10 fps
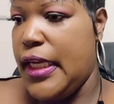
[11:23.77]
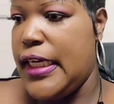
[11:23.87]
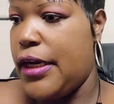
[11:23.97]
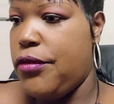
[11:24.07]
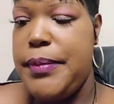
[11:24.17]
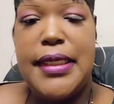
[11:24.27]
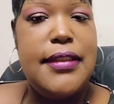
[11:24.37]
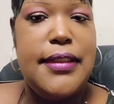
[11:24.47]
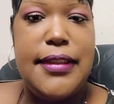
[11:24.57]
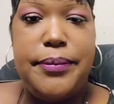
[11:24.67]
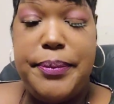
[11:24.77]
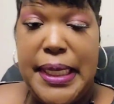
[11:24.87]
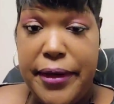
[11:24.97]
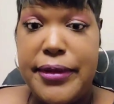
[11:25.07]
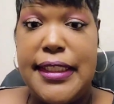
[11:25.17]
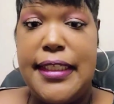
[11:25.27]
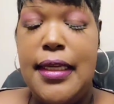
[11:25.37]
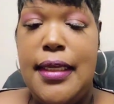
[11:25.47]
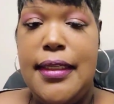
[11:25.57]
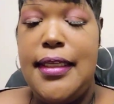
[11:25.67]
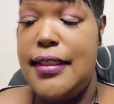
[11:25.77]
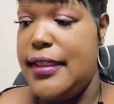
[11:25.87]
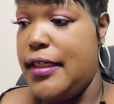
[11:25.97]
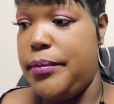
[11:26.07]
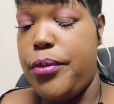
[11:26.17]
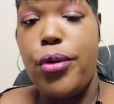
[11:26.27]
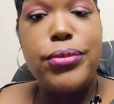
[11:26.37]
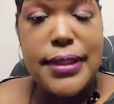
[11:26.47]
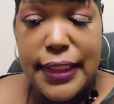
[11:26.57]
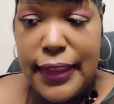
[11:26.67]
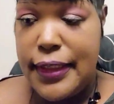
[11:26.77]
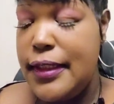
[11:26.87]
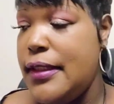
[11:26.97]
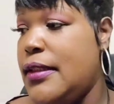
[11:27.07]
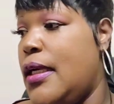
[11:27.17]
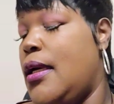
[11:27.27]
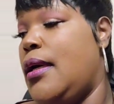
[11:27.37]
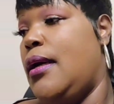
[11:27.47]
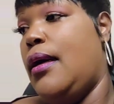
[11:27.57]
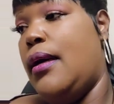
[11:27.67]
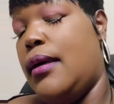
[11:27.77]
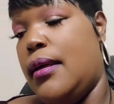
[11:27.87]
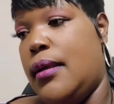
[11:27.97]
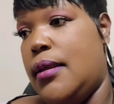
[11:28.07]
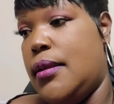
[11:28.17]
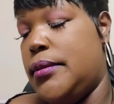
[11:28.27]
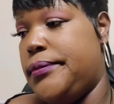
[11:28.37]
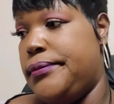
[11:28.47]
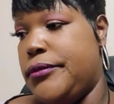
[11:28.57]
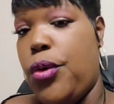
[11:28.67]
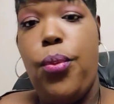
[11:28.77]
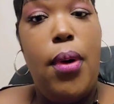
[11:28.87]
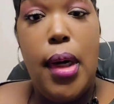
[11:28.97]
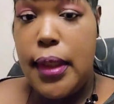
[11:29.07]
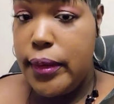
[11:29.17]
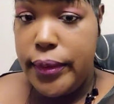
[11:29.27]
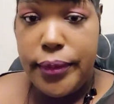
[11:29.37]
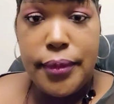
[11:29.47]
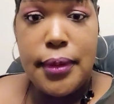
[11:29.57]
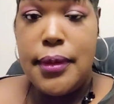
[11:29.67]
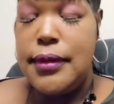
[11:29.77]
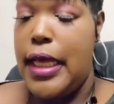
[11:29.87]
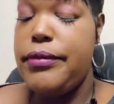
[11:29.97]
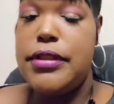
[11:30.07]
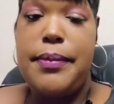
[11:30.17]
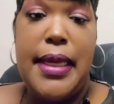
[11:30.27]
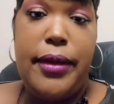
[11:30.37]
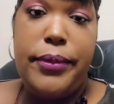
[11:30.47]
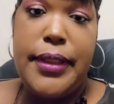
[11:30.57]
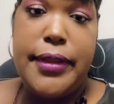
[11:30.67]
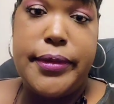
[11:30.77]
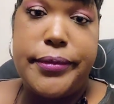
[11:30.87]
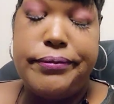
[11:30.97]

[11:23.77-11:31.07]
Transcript: I was barely getting in protein, water. That was a bad week,